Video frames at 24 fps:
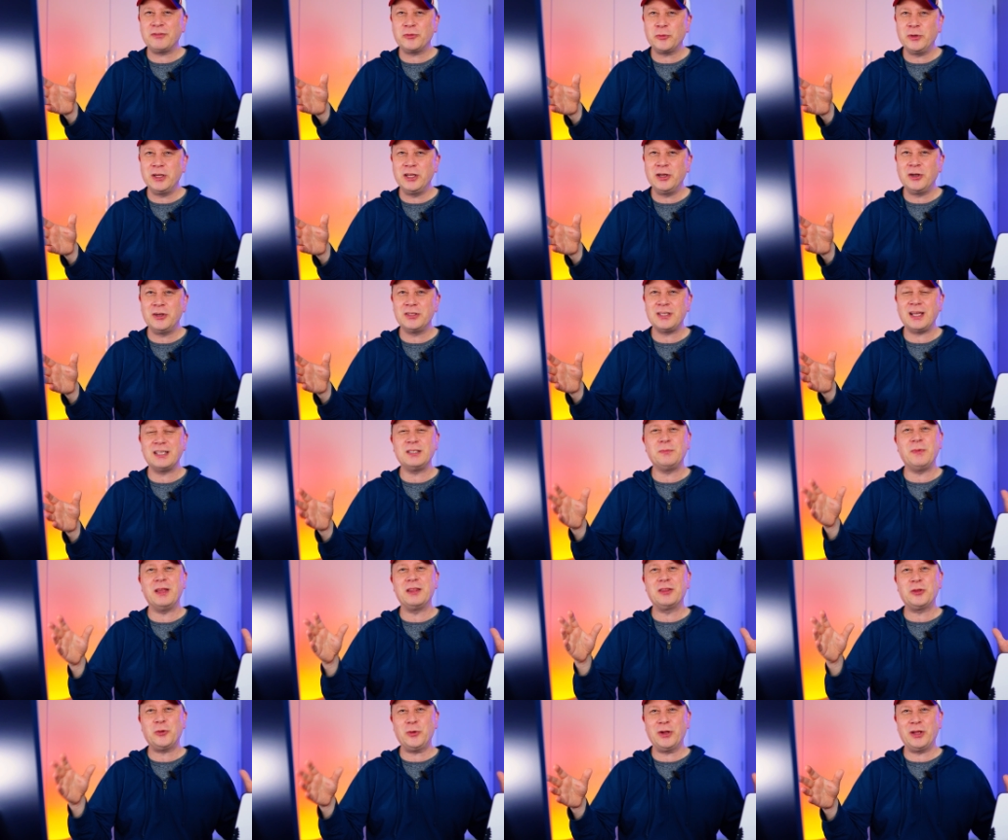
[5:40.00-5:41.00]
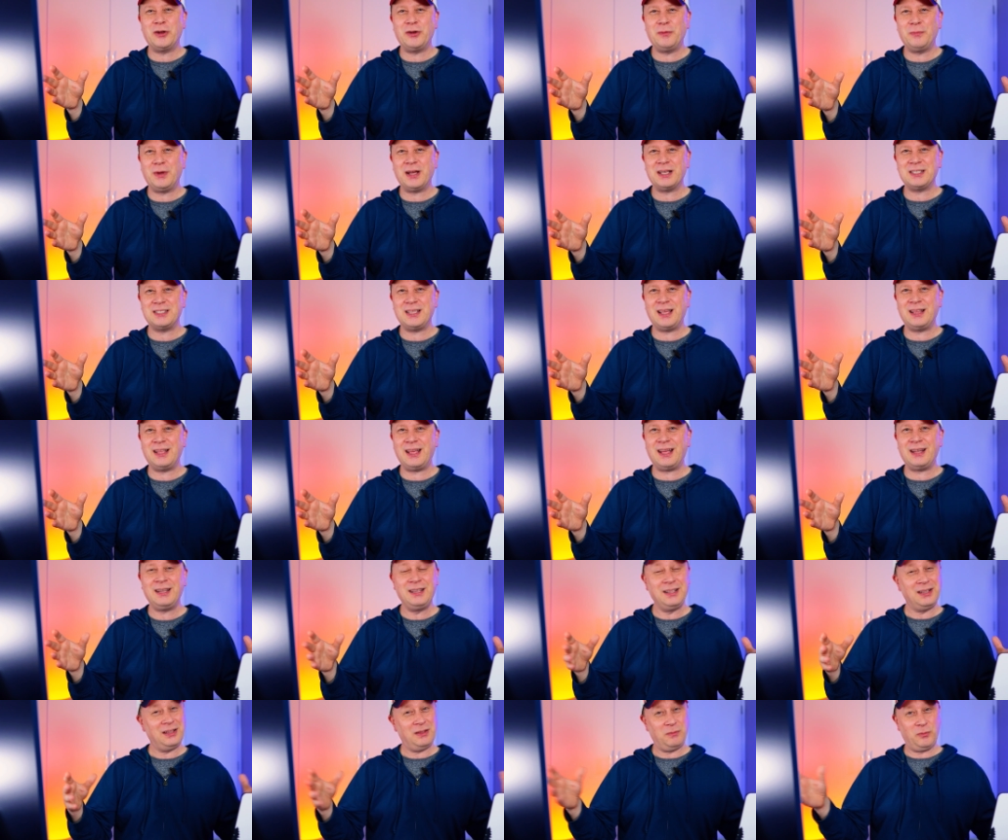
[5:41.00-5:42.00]
three years, I spent three hundred bucks on
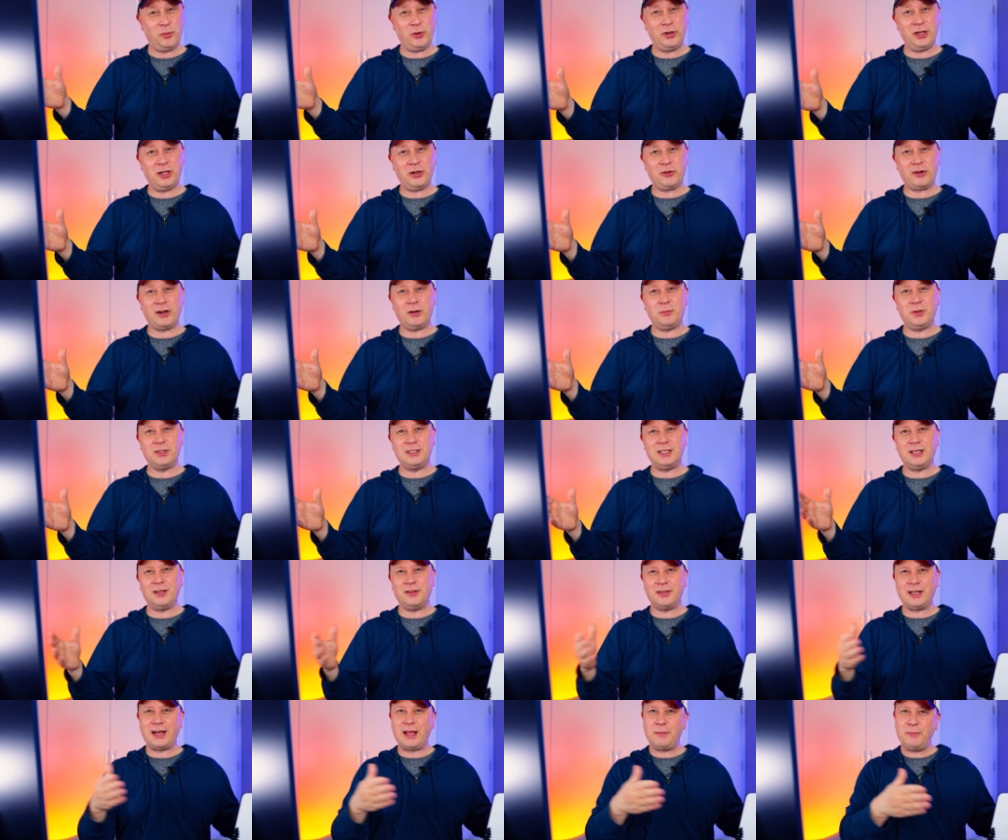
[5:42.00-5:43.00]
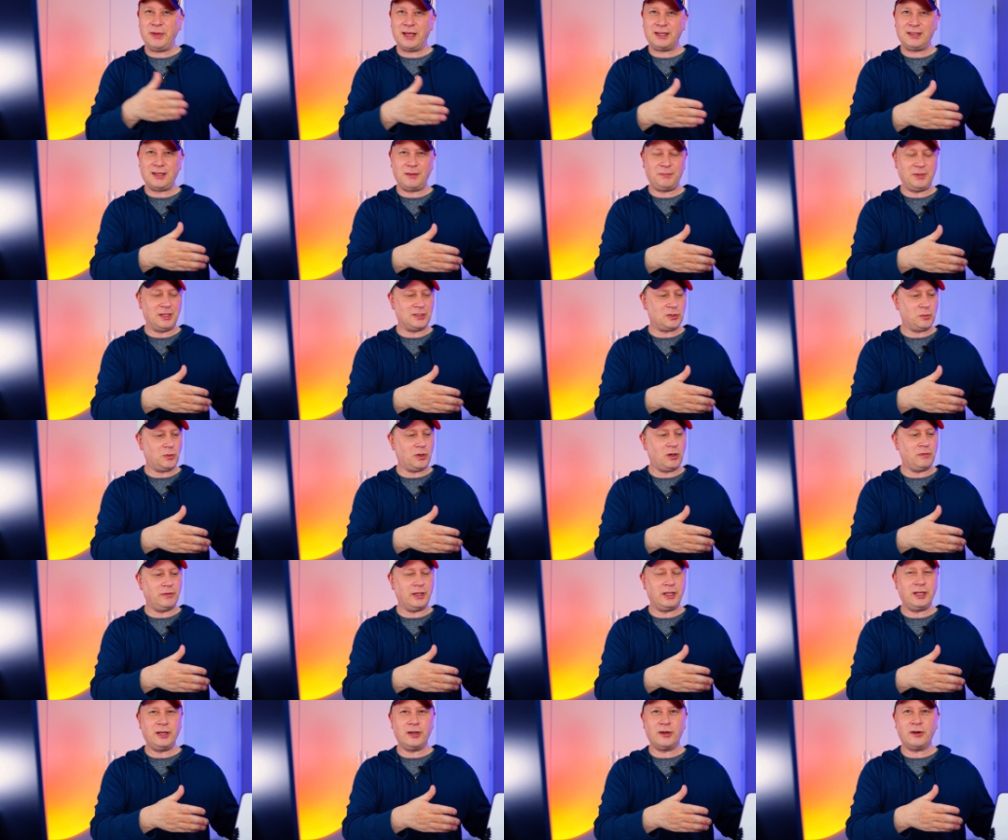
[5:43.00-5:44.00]
that. Pretty incredible deal. Then I picked up this one
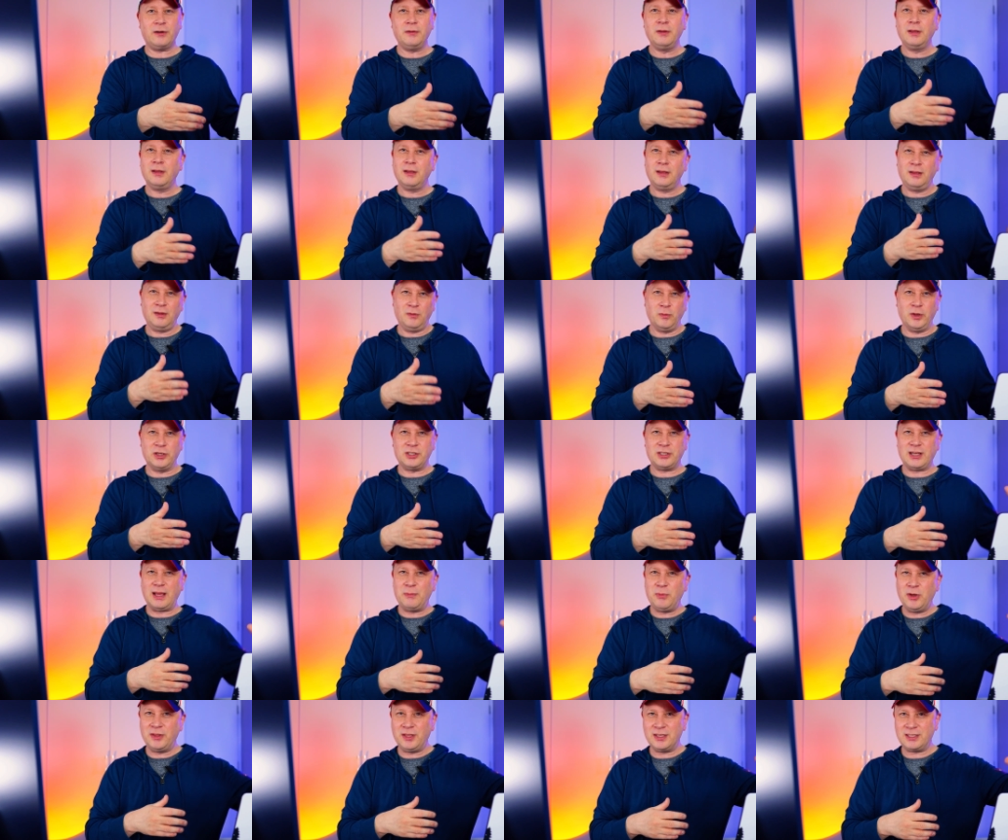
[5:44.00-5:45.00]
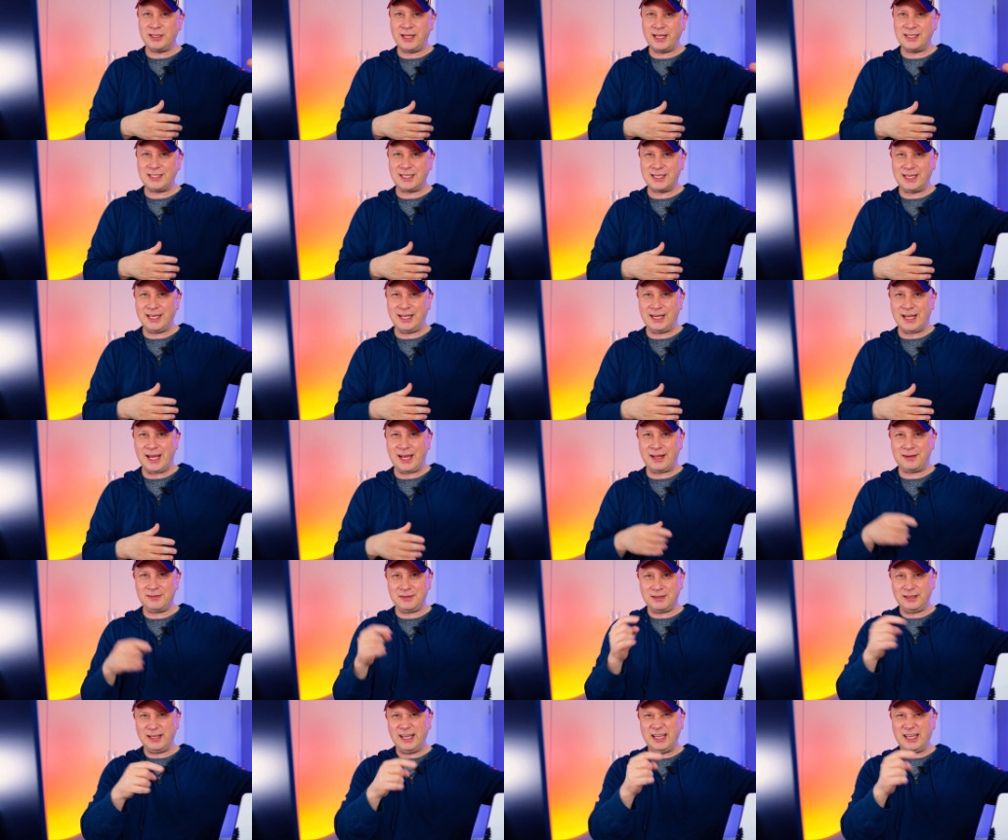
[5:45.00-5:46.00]
over here, which I put this nice skin
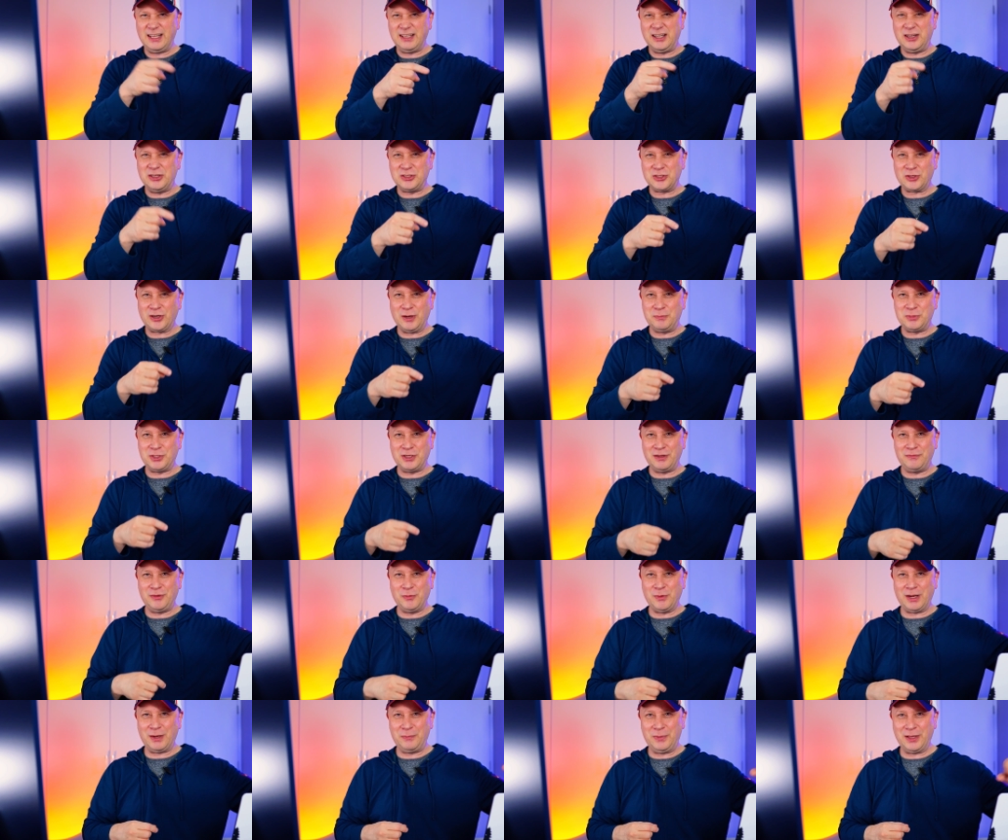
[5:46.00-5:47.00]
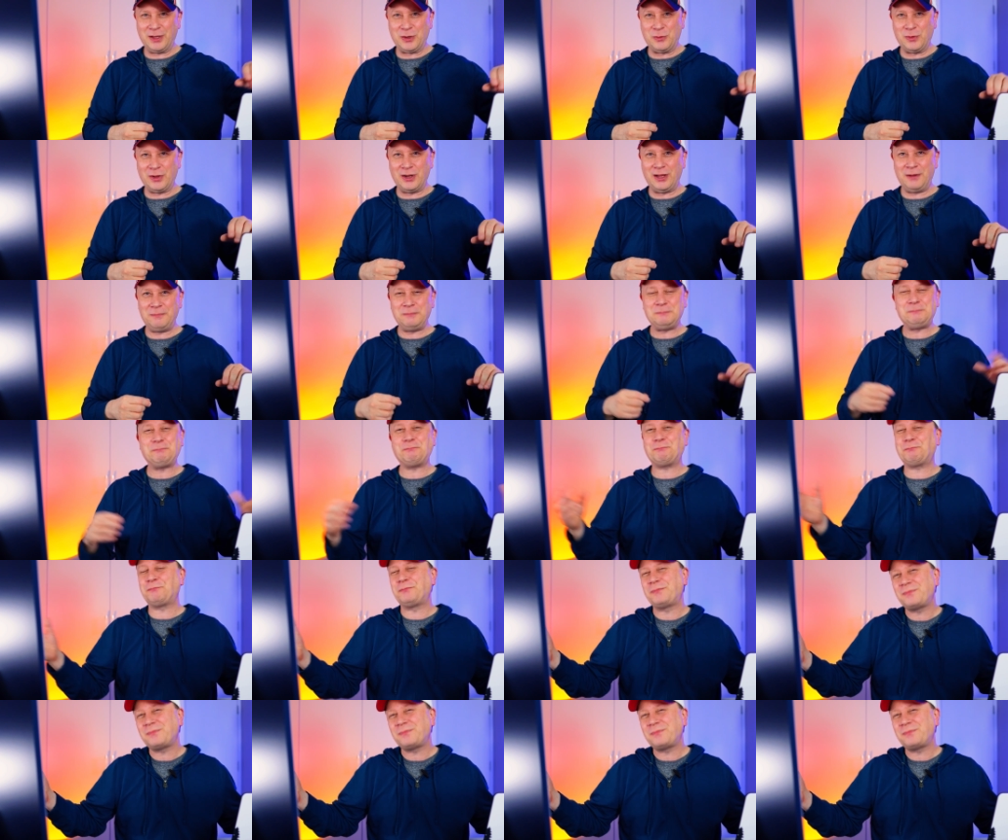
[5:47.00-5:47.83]
on, link in the description if you want to pick one up.